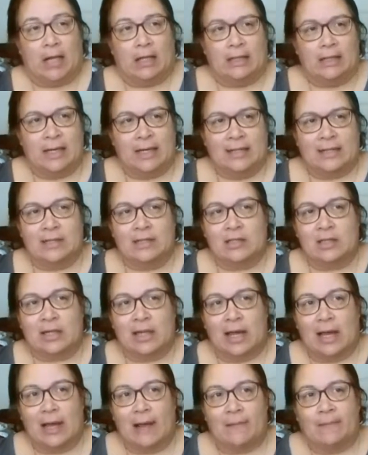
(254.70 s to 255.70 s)

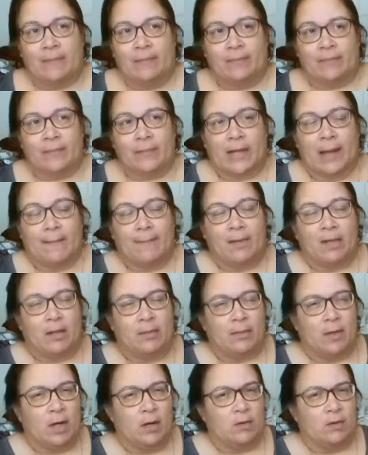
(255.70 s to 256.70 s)
Yesterday,
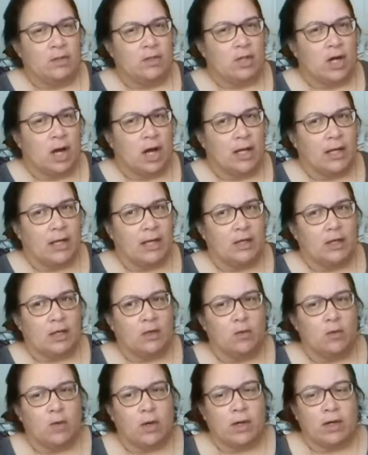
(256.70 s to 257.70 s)
Peter Ma was talking
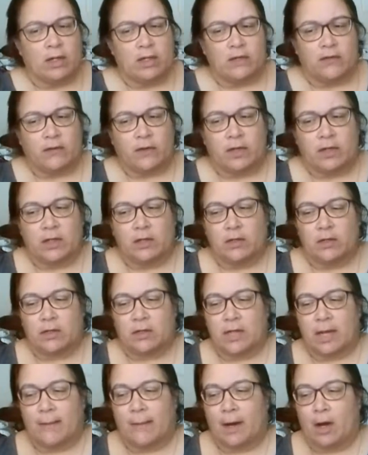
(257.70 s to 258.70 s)
in one of his
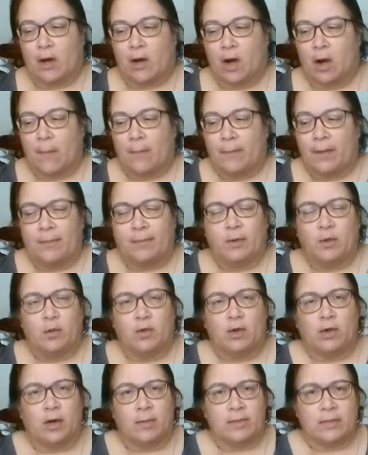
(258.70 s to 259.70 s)
videos about how people
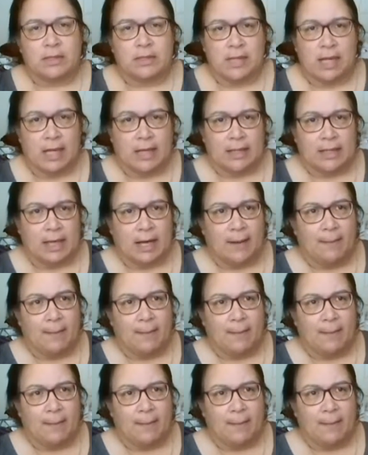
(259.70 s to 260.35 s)
were upset